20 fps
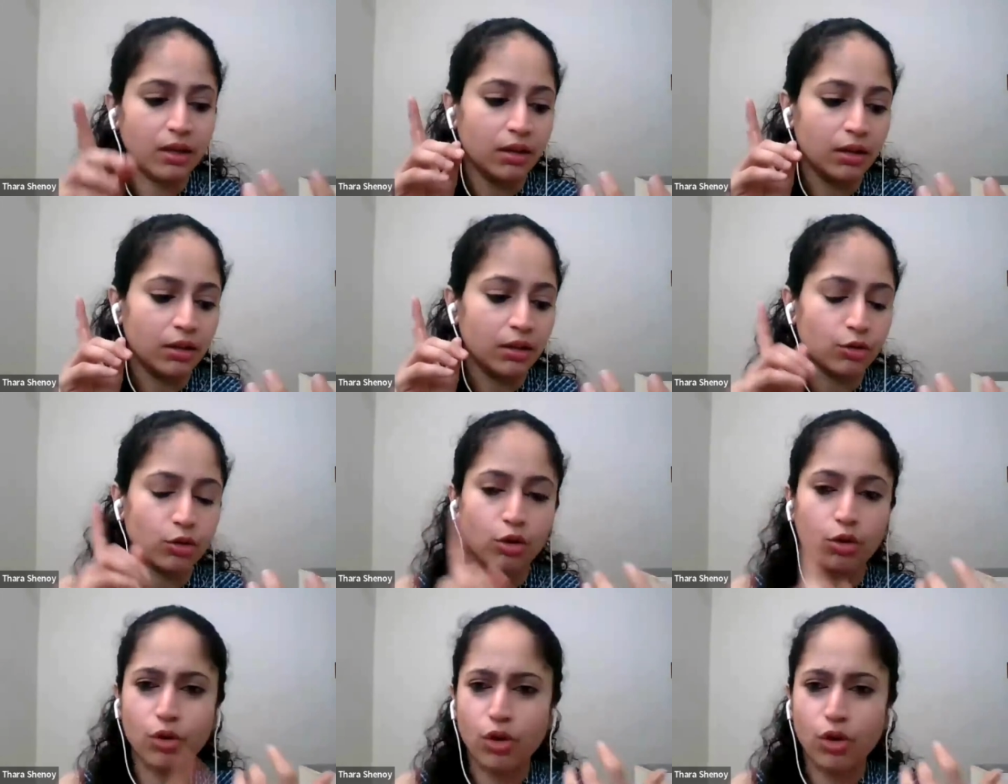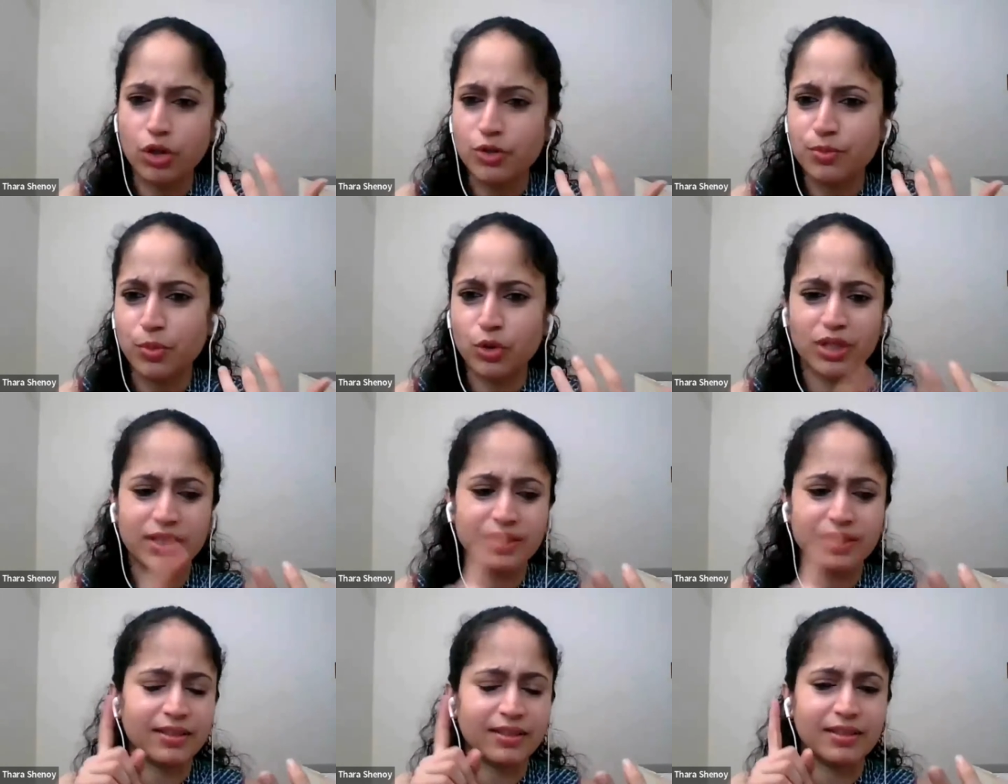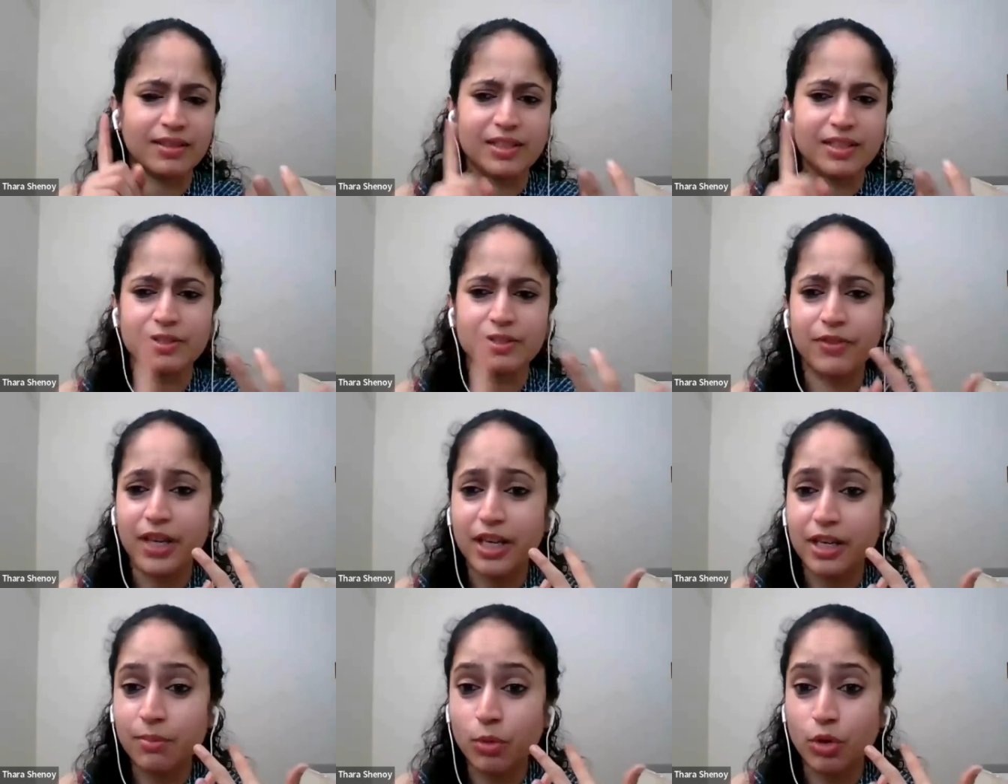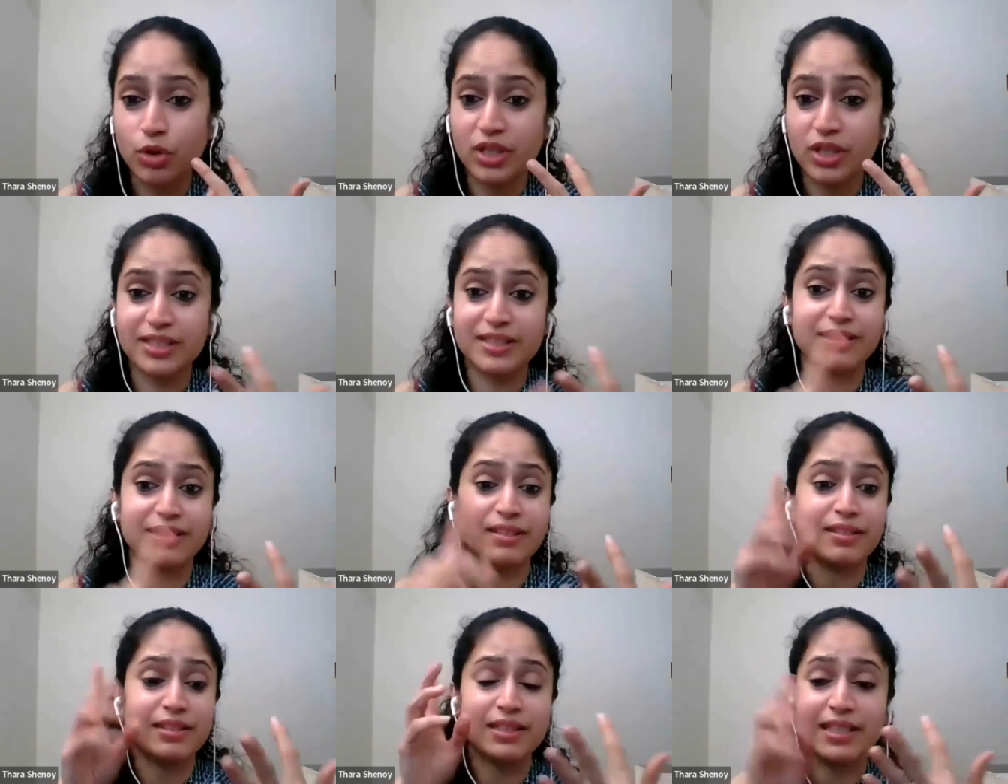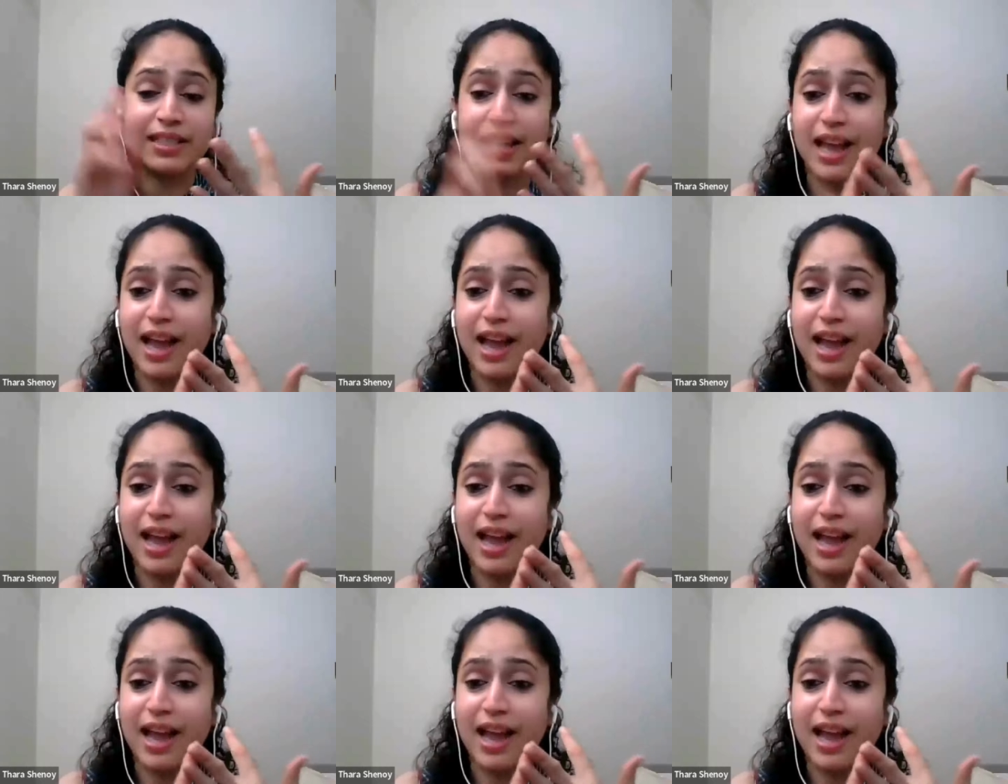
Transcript: you know, gross motor skills, fine motor skills,